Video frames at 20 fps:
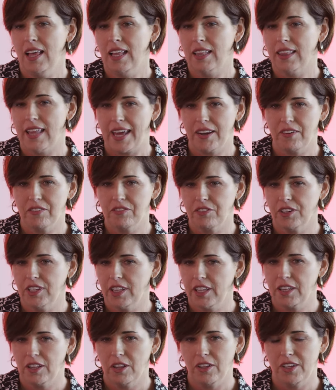a lot of
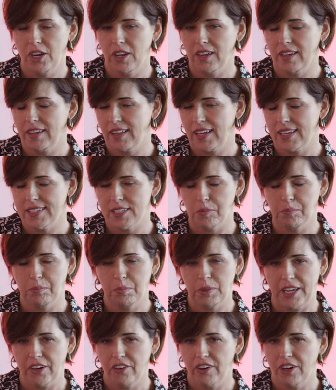really, you know, like I said,
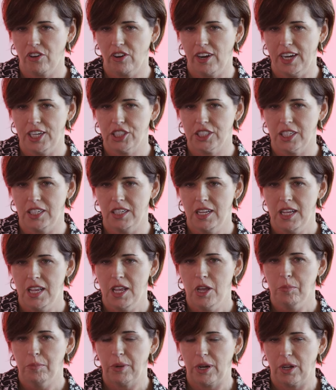player integration,
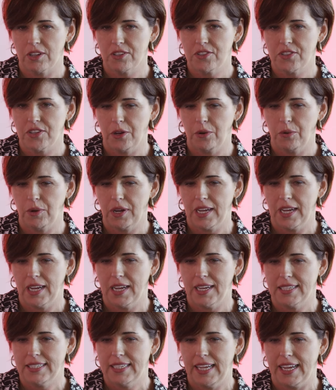but also
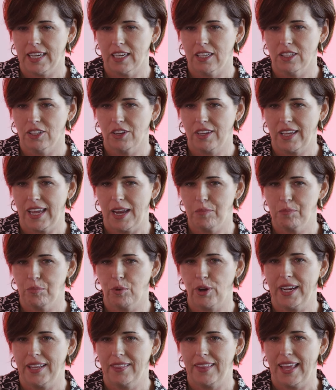uh, taking a look at
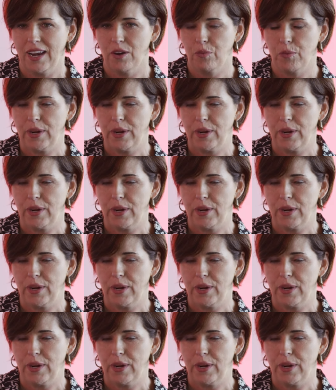bringing that.